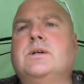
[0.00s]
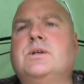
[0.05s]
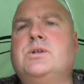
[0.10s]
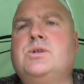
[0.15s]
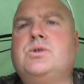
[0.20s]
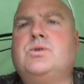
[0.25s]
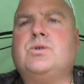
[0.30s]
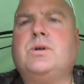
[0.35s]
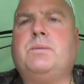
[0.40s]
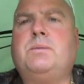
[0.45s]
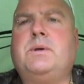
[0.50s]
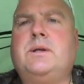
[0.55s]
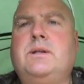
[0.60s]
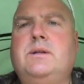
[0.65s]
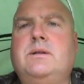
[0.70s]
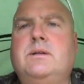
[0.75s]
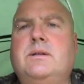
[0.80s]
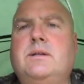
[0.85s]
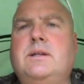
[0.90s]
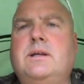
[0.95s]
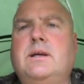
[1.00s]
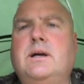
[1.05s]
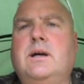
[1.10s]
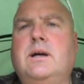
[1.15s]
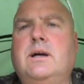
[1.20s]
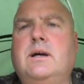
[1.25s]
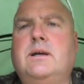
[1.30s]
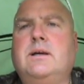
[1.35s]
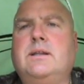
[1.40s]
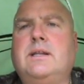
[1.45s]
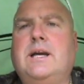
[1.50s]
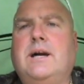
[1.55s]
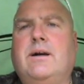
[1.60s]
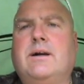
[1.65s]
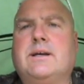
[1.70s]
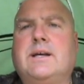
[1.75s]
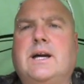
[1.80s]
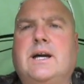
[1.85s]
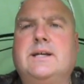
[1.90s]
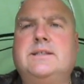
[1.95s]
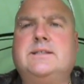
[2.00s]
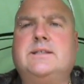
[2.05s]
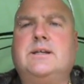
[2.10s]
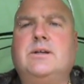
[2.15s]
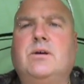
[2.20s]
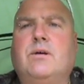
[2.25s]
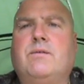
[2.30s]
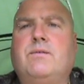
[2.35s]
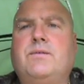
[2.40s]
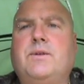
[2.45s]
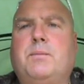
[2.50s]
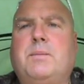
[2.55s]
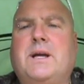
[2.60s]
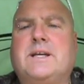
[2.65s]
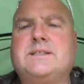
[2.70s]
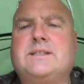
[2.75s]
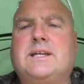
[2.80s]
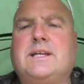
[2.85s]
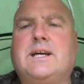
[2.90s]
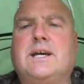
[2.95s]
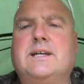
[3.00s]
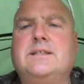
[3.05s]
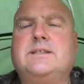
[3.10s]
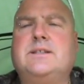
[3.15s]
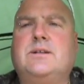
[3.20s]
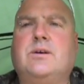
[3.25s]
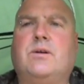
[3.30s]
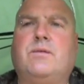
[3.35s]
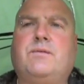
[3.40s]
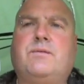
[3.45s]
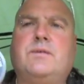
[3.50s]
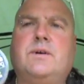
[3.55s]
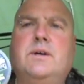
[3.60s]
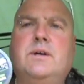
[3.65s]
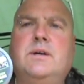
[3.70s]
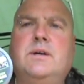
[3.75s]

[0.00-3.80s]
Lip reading: stripping the outer casing off, the plastic casing off,